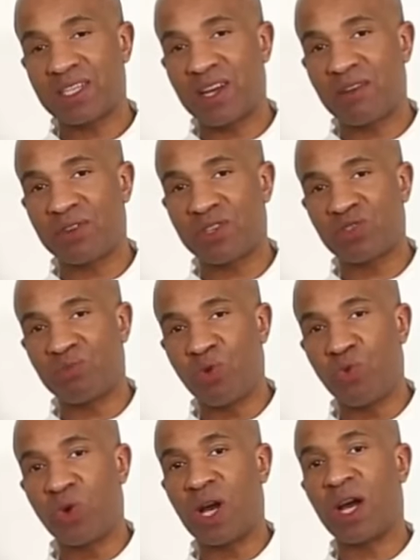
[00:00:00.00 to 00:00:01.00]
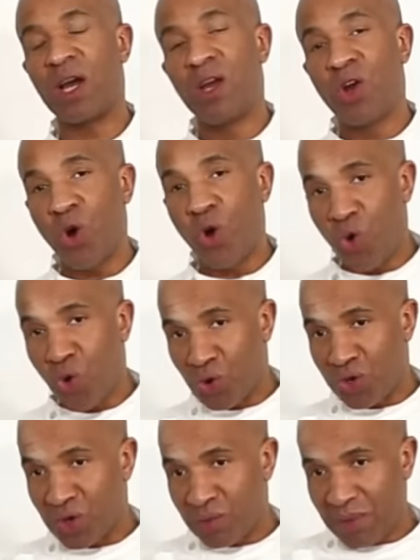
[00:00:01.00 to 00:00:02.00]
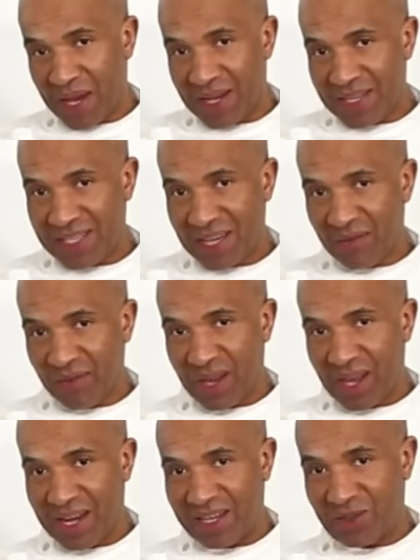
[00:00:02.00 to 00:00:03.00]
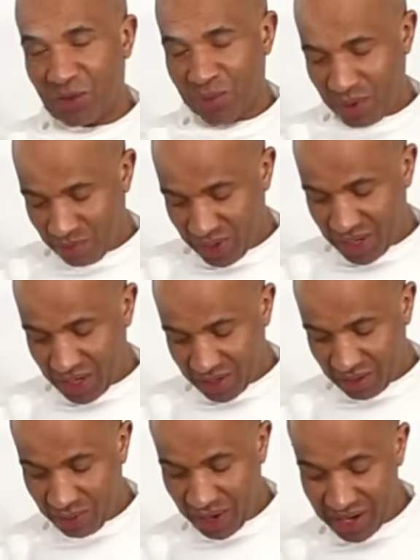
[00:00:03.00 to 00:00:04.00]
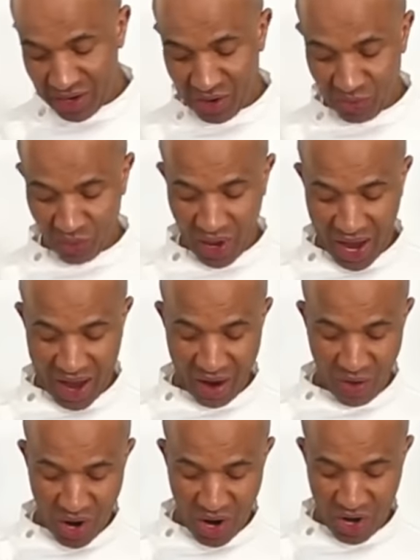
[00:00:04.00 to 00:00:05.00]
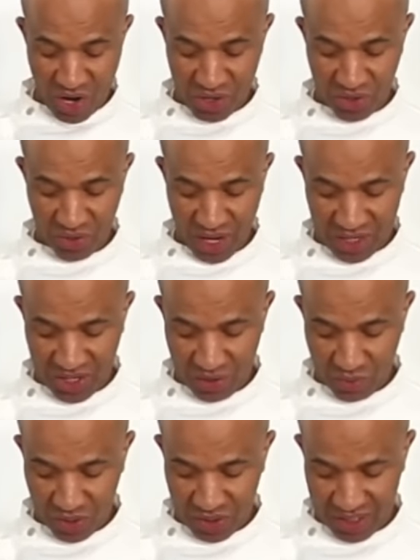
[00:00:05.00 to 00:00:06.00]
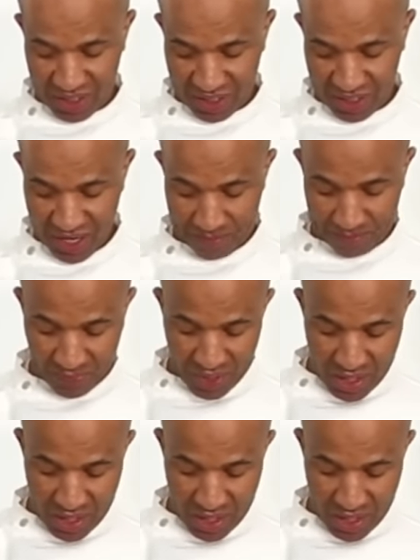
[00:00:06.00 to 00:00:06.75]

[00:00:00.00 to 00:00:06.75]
the sliver smaller, or you can make the sliver a little bit bigger, depending on how hard you actually want it to hit.